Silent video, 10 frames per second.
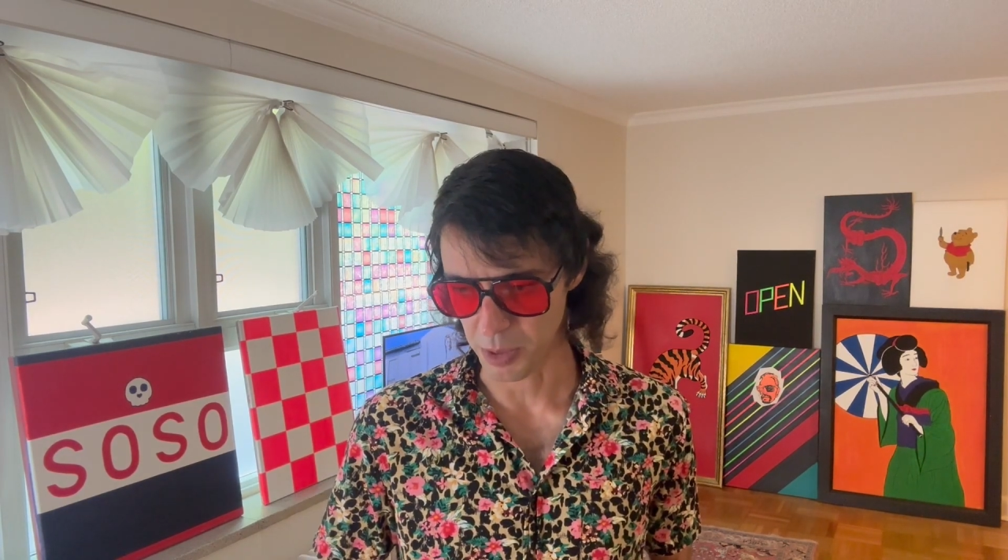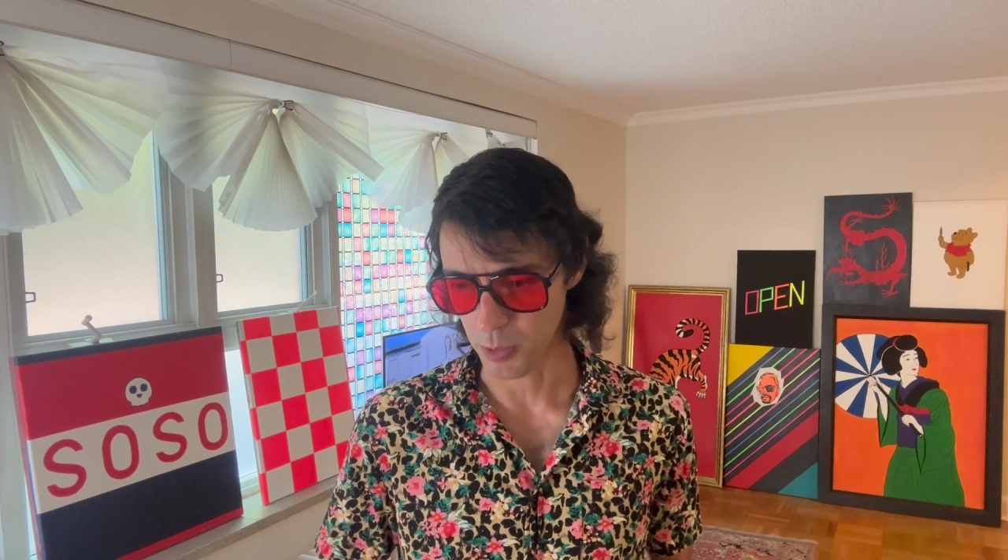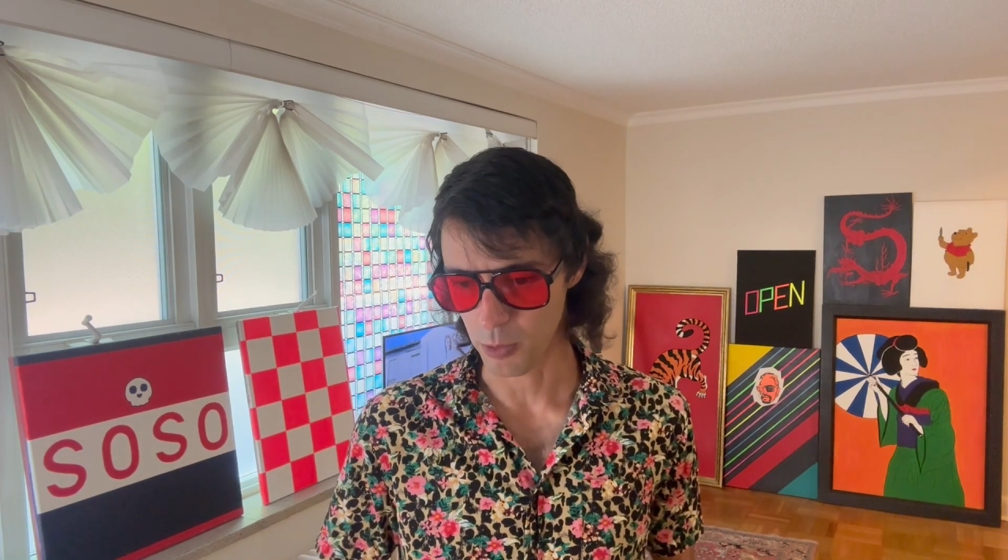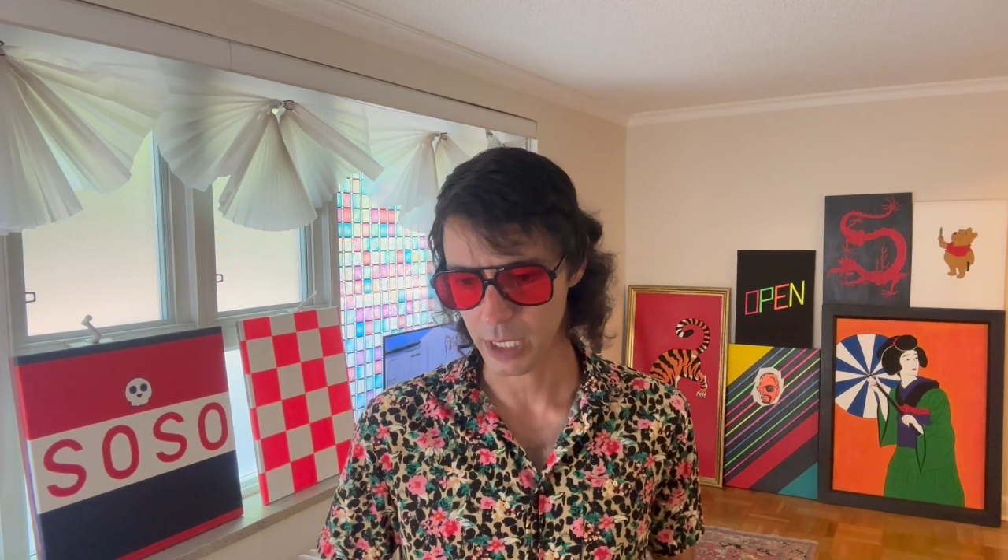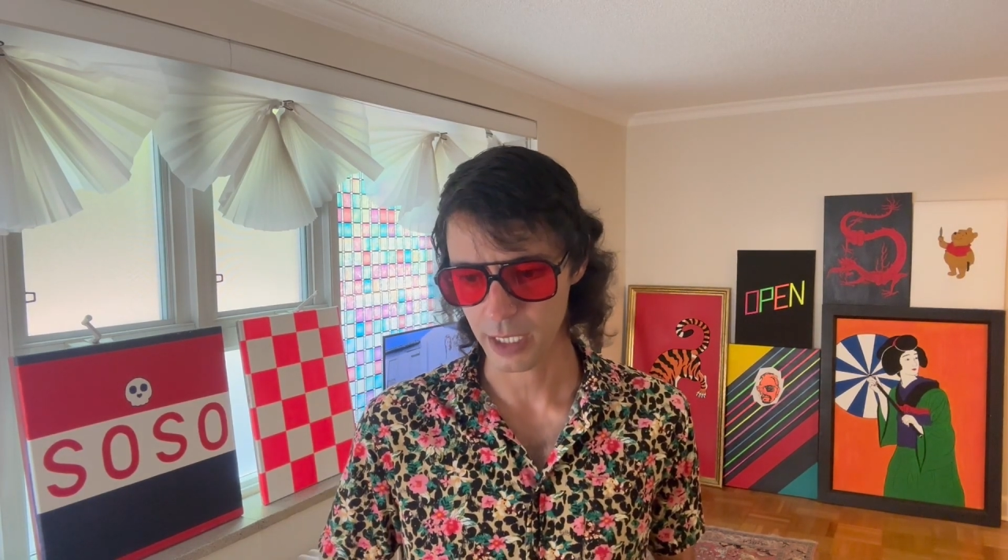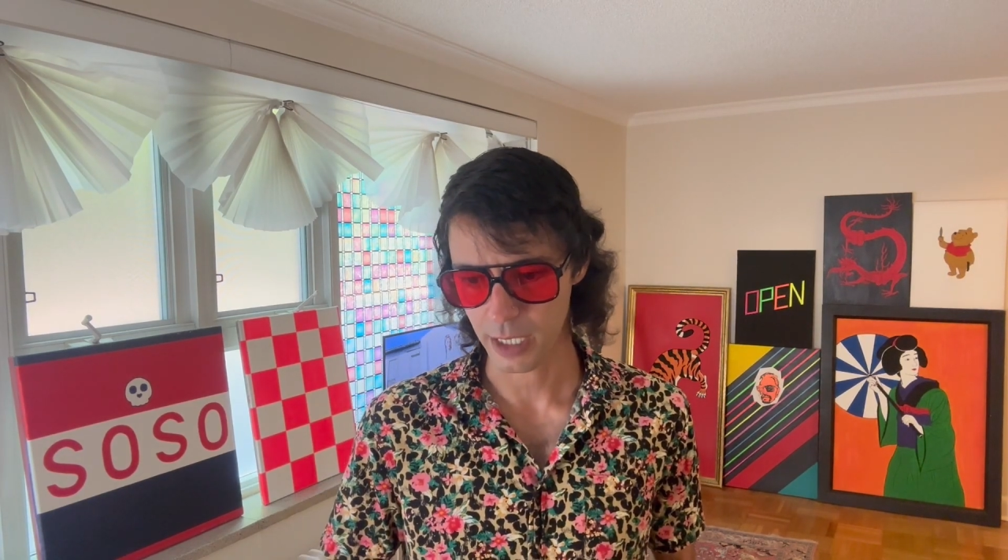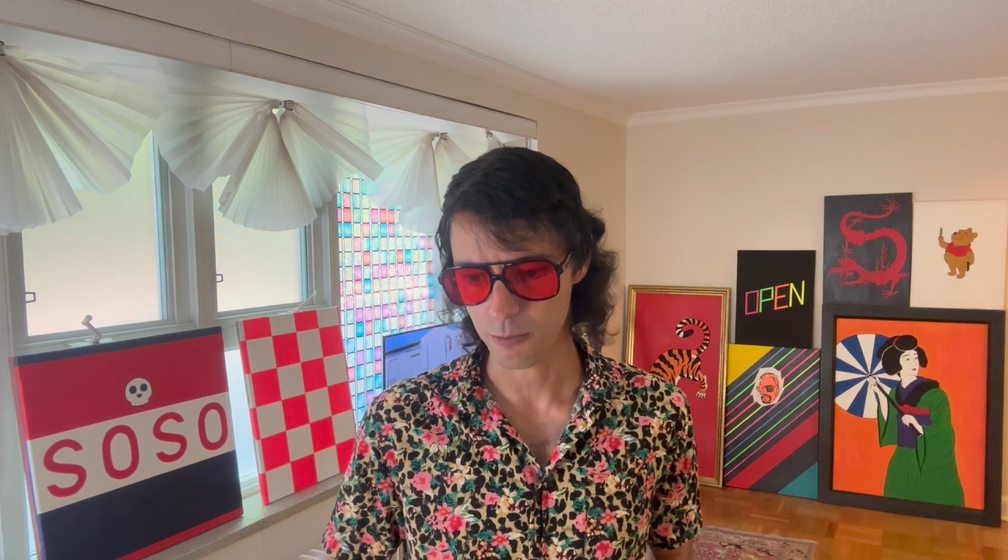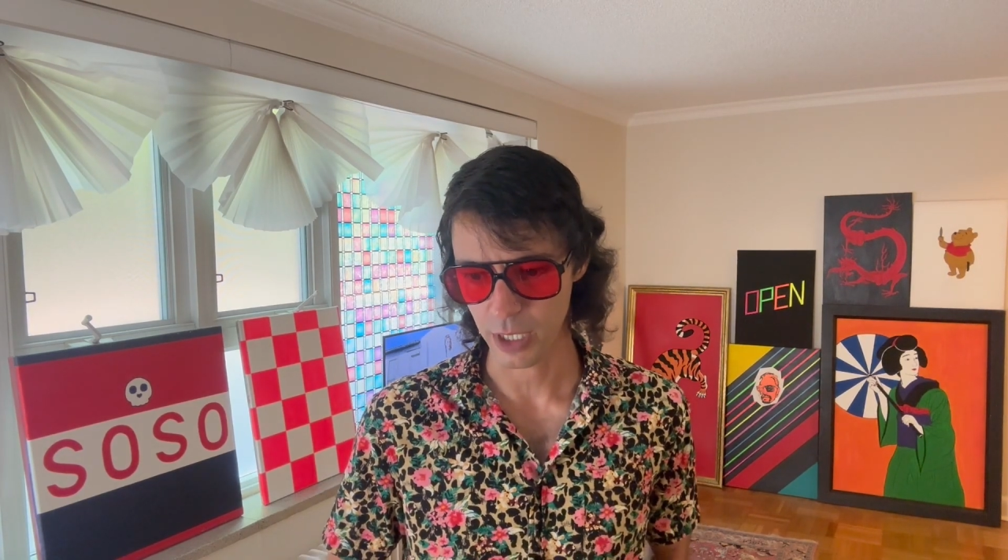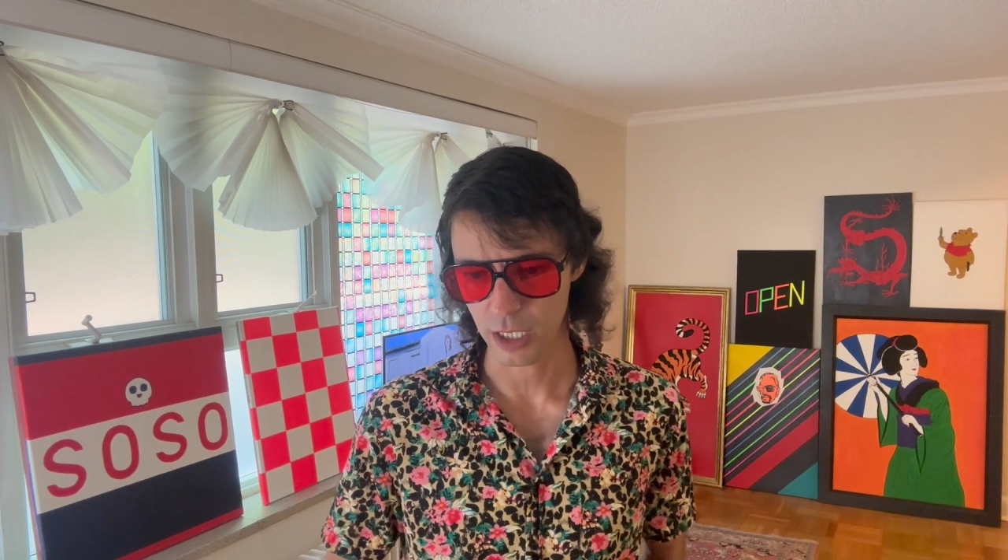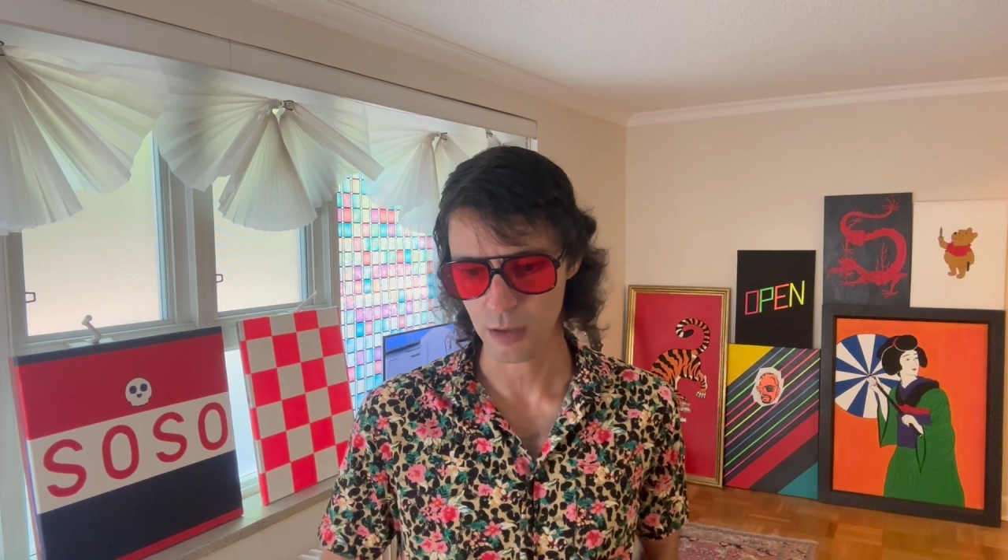But when
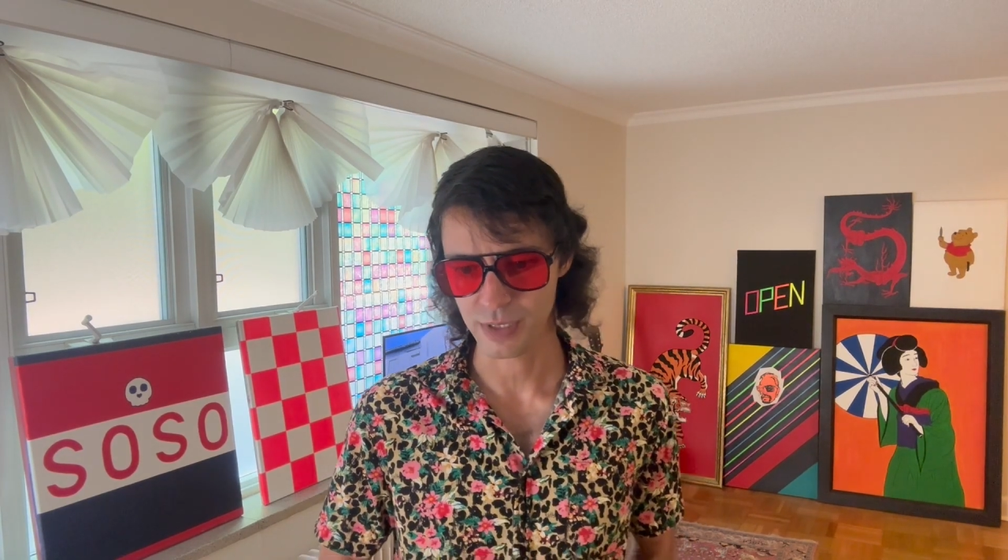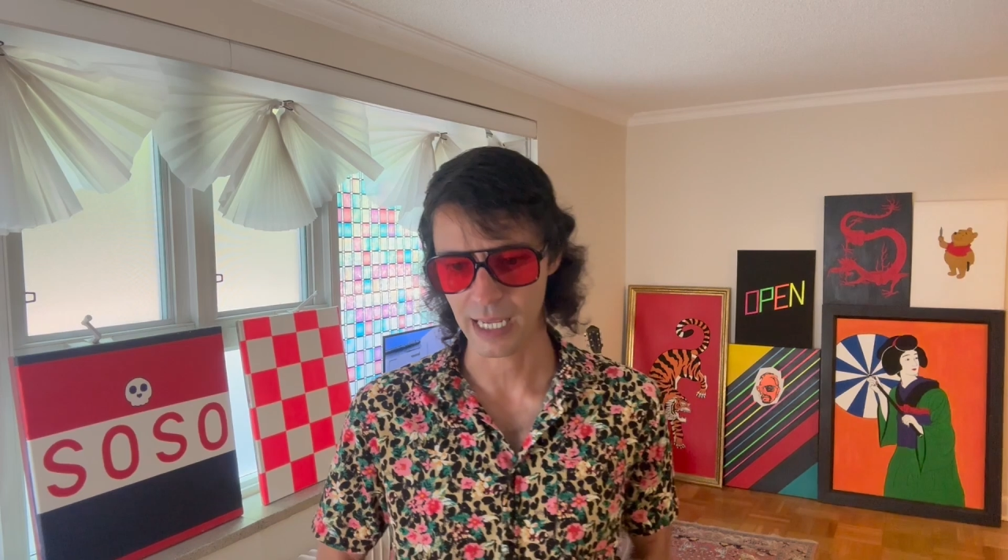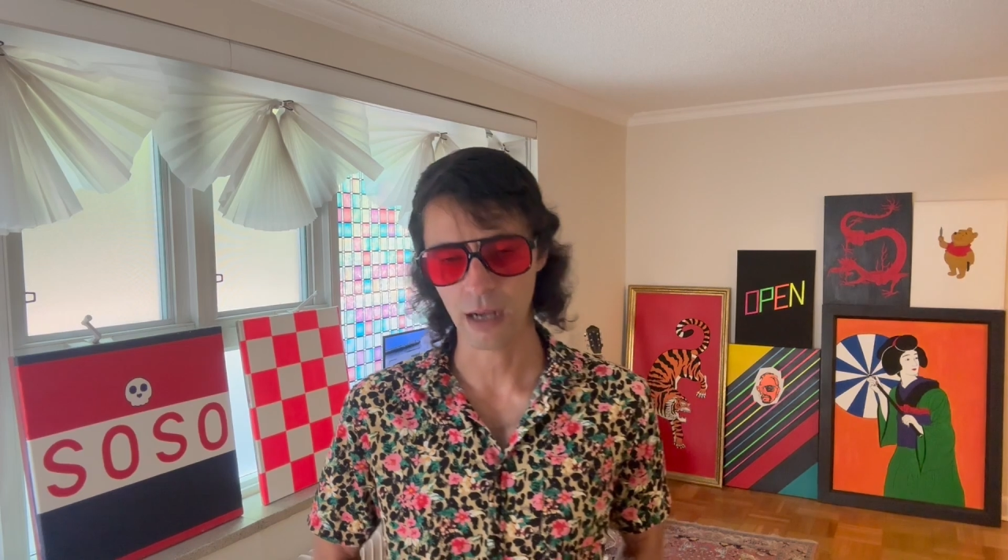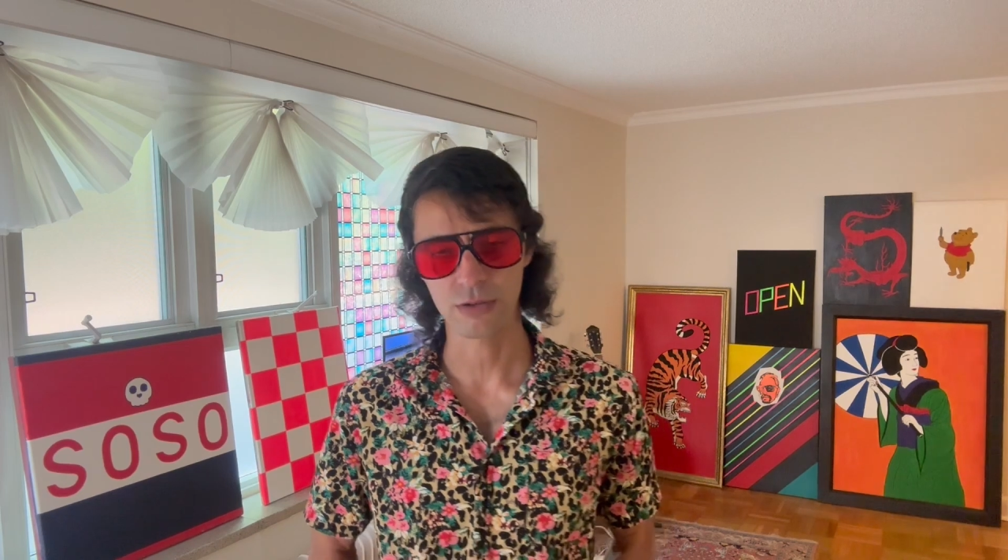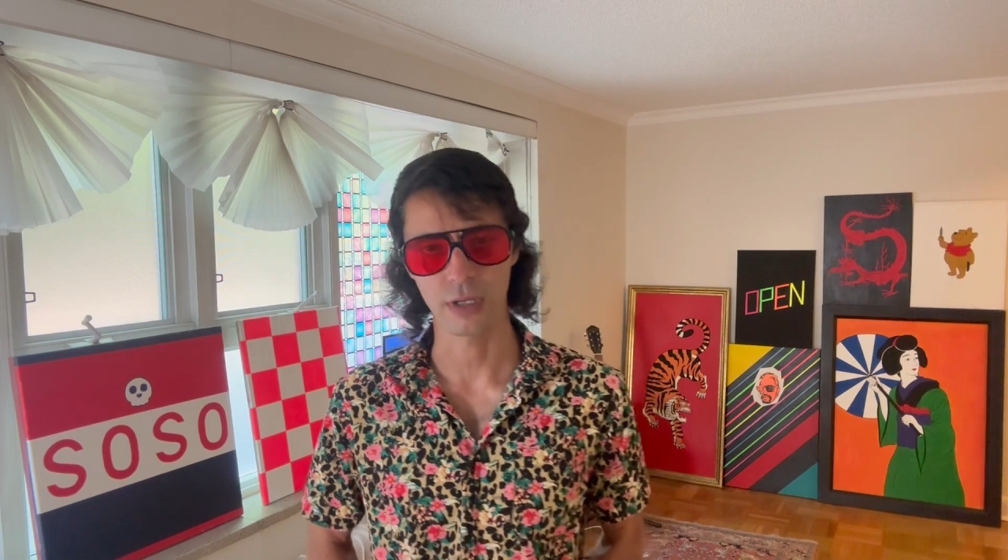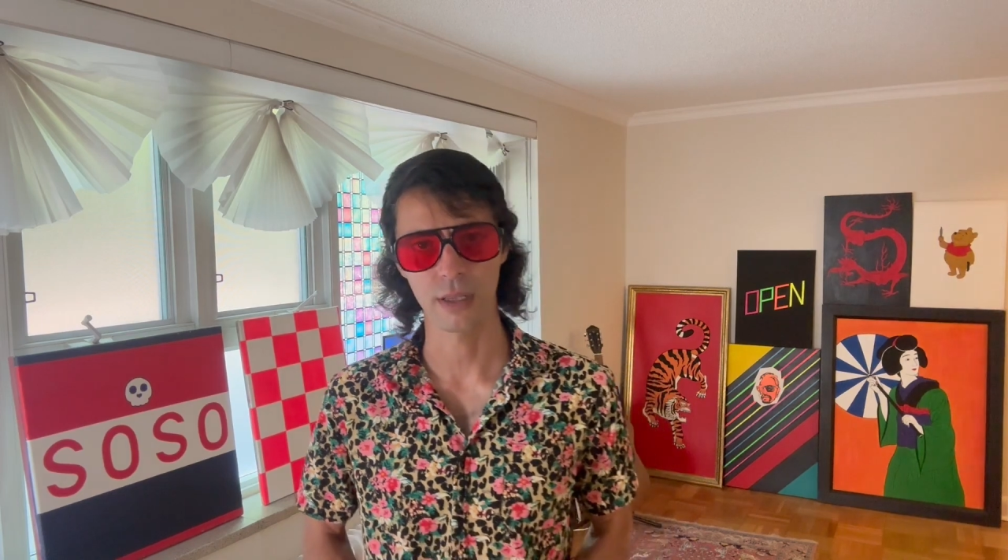it comes down to it,